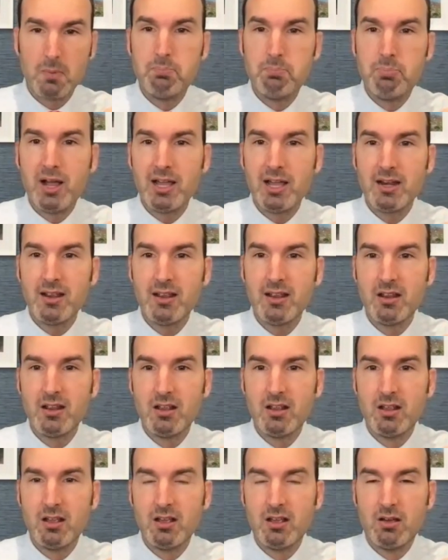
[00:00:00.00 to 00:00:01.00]
But
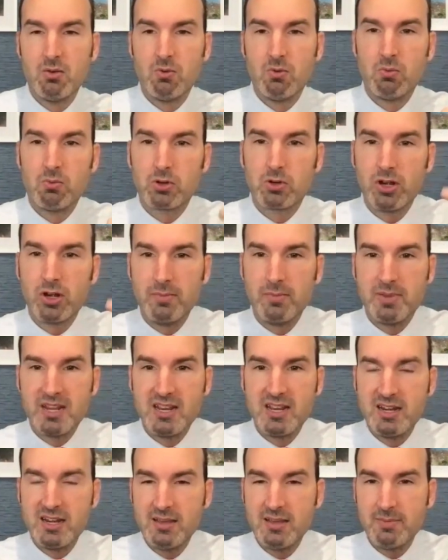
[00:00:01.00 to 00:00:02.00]
could it
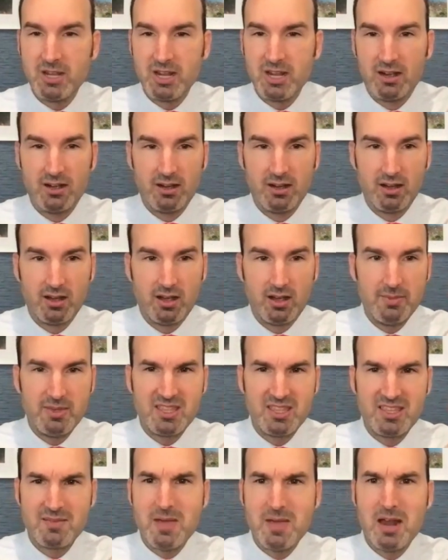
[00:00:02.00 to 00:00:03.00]
be anemia? I
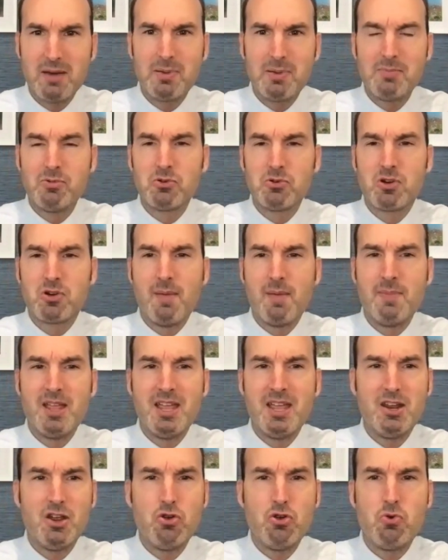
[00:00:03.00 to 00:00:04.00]
mean, the amount of people who come
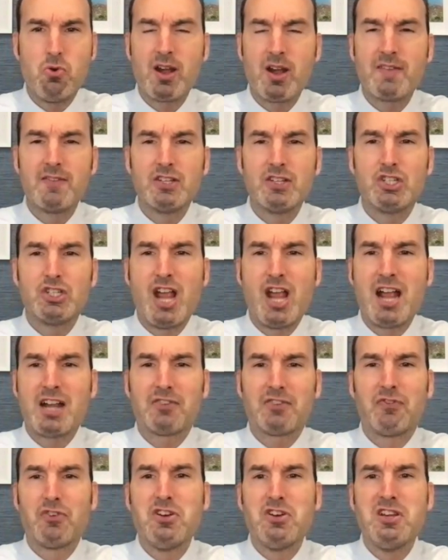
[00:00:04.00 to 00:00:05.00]
in who aren't even
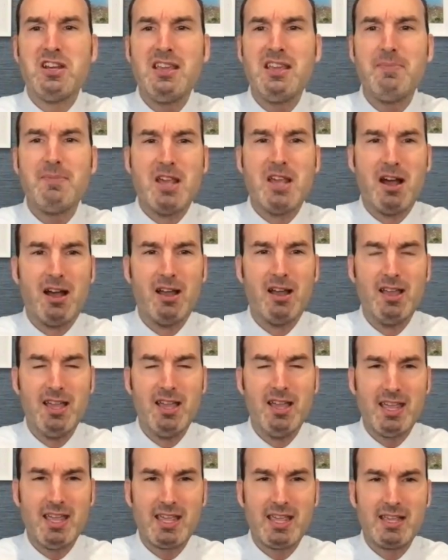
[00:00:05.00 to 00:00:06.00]
checked for anemia
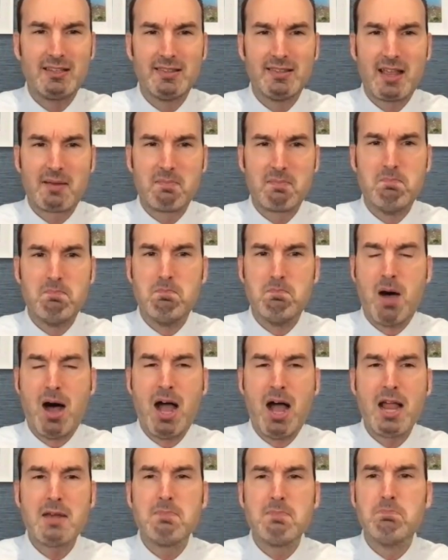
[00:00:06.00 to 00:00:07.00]
is like
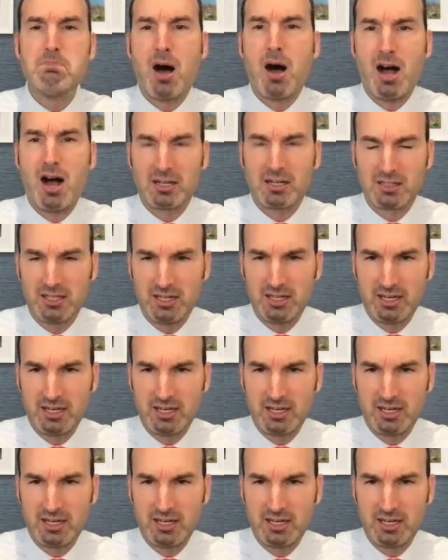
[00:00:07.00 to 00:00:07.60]
mind boggling.